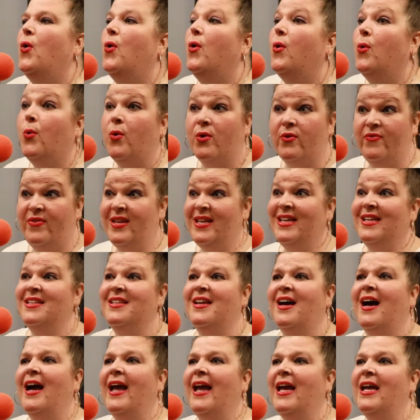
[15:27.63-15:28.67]
or vegan
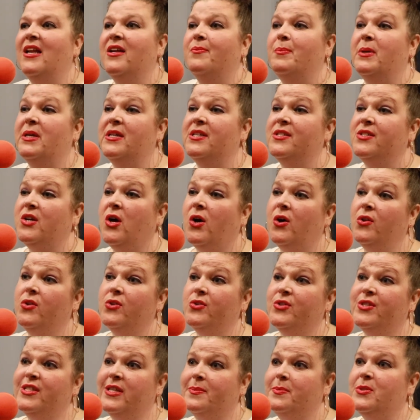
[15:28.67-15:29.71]
diet, because all
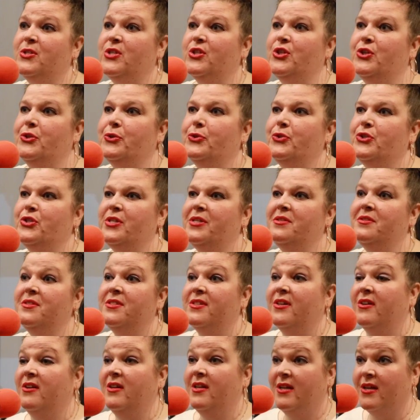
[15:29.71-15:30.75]
those substitutions
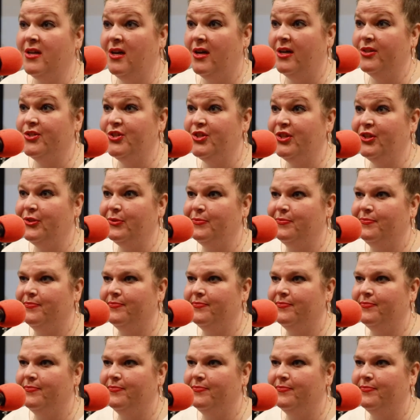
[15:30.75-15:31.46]
are going to cost you.